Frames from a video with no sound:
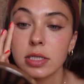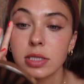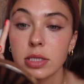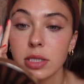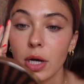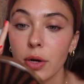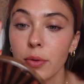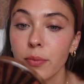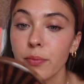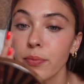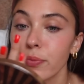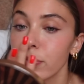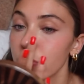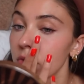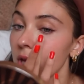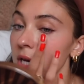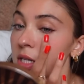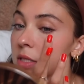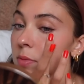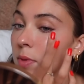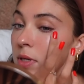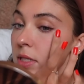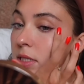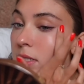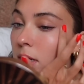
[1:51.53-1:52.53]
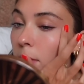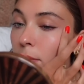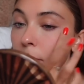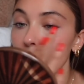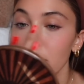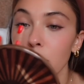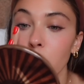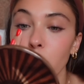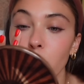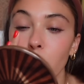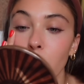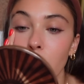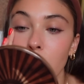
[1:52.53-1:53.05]
So that's my step
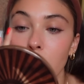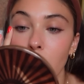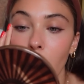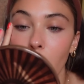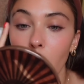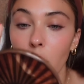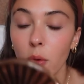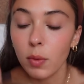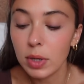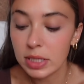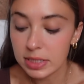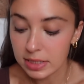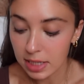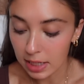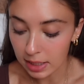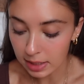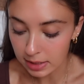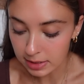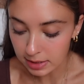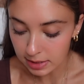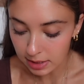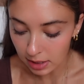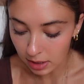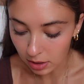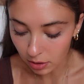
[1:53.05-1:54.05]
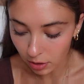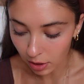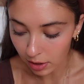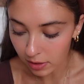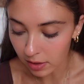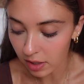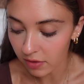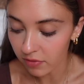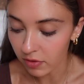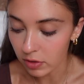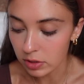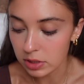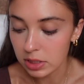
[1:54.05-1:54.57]
number one, always that concealer,
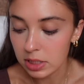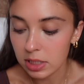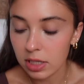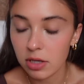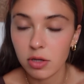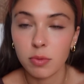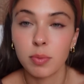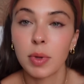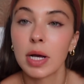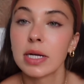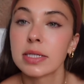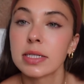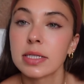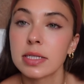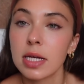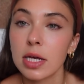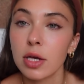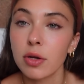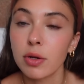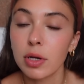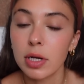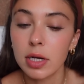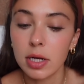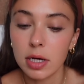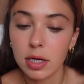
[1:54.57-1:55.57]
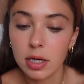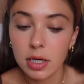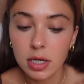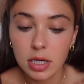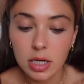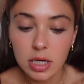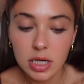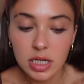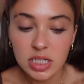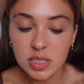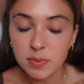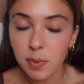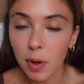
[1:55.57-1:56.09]
and if there's any other places that you need to
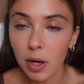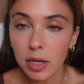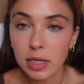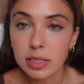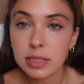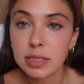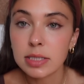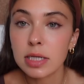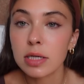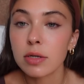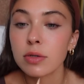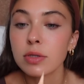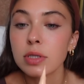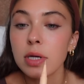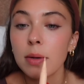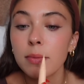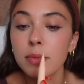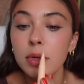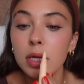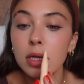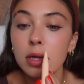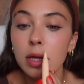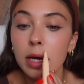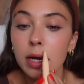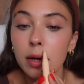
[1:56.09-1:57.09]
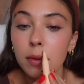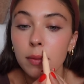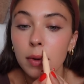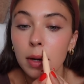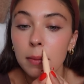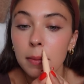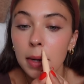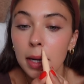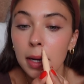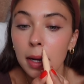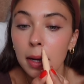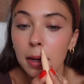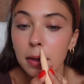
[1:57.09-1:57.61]
spot conceal or something, like around
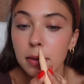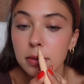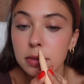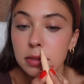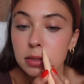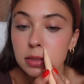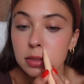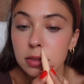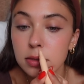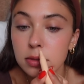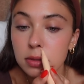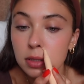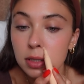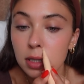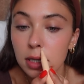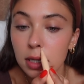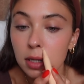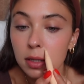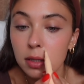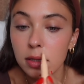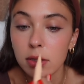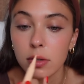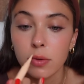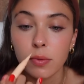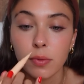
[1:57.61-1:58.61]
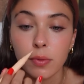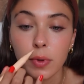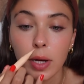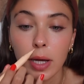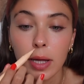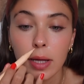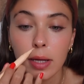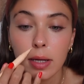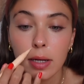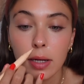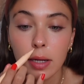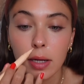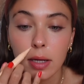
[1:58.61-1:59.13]
my nose is usually kind of a little
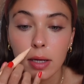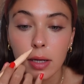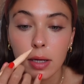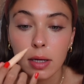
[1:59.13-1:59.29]
red,